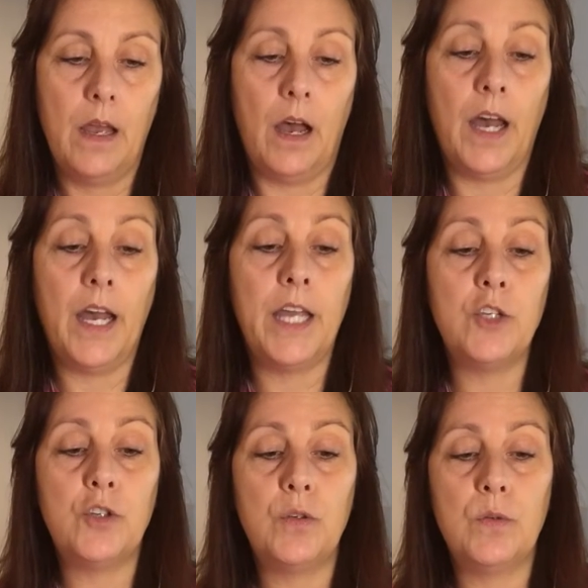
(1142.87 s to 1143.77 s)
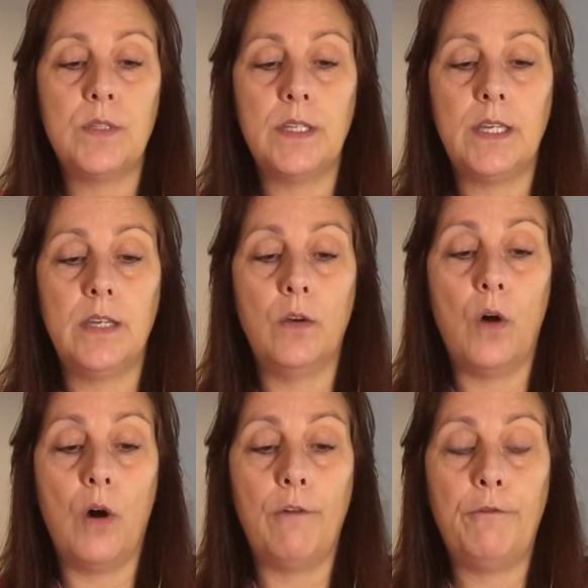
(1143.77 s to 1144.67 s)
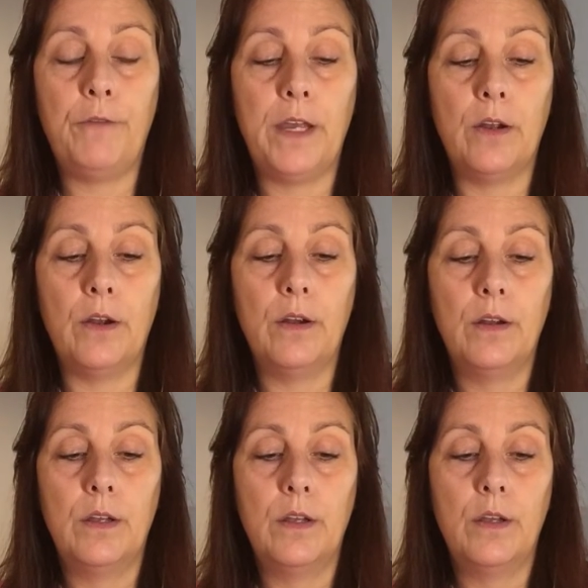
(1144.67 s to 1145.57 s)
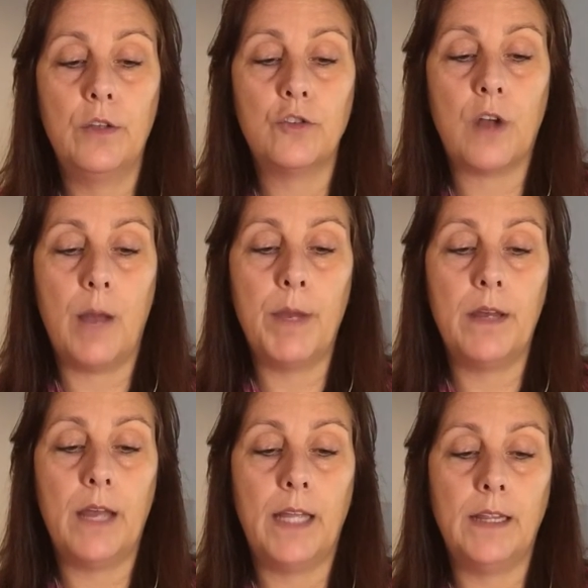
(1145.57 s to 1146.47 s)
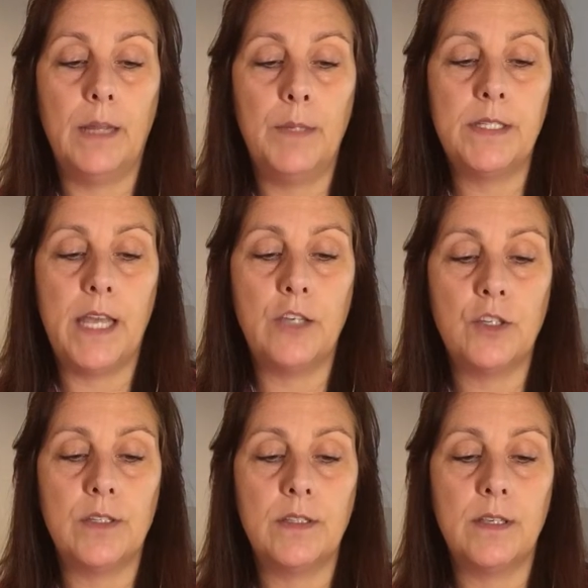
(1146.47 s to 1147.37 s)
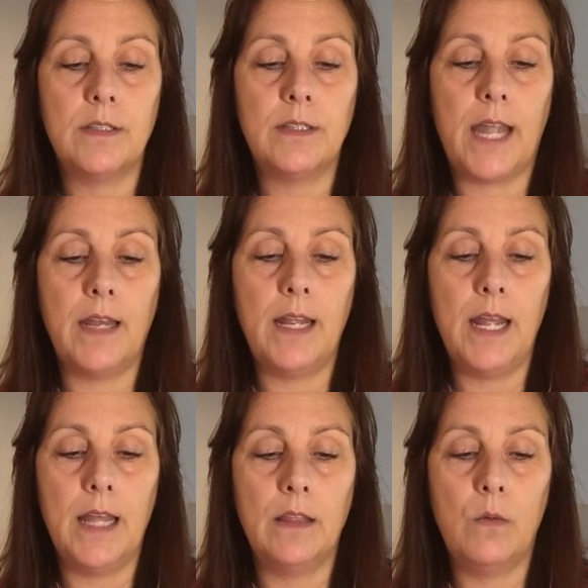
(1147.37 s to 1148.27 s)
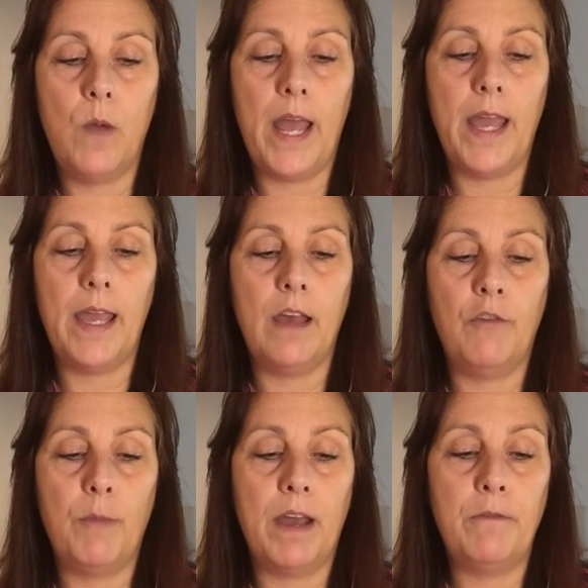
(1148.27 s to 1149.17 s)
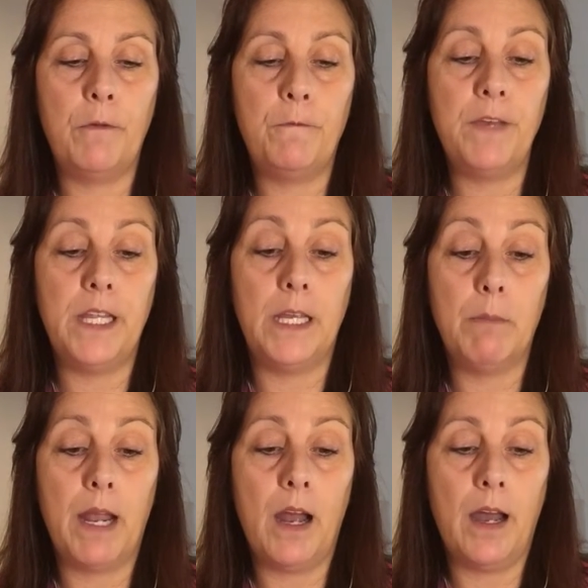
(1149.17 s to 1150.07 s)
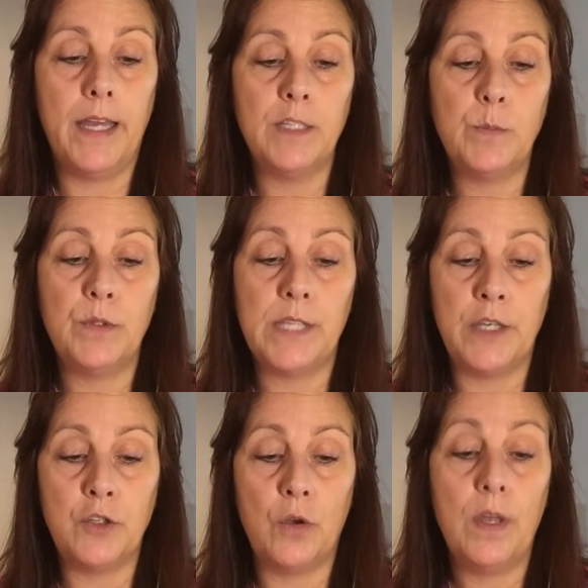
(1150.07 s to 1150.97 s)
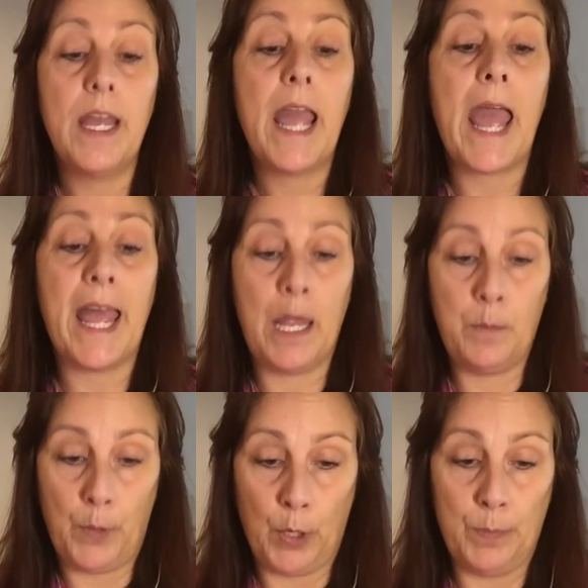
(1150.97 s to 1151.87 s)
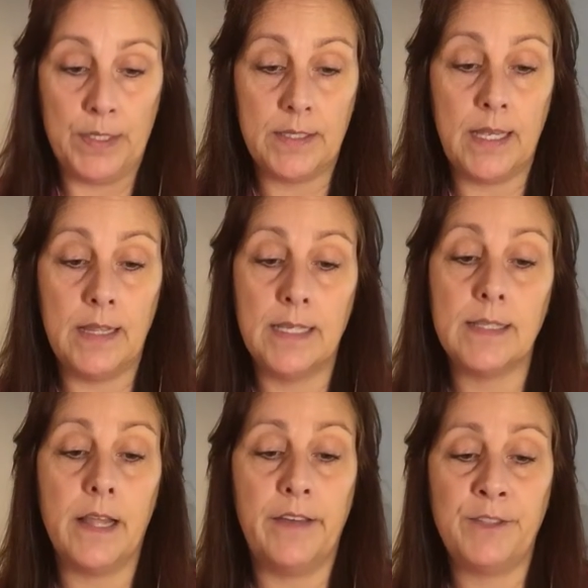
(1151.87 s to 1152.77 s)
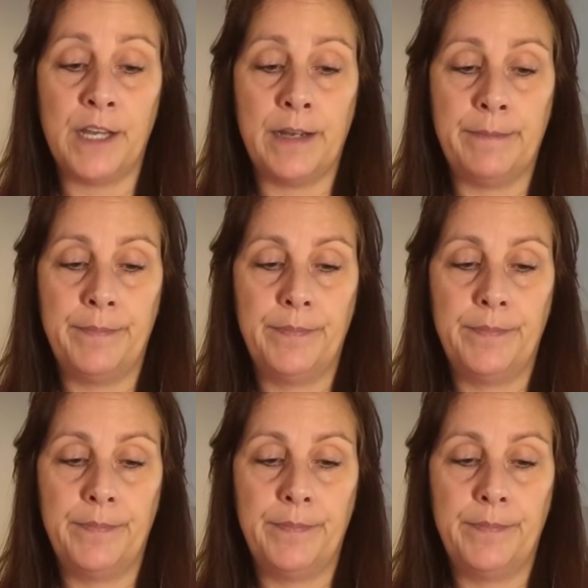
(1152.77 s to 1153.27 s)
I choose to heal all fear, trauma, and limitations standing in the way of my fulfilling my highest potential and purpose in this lifetime.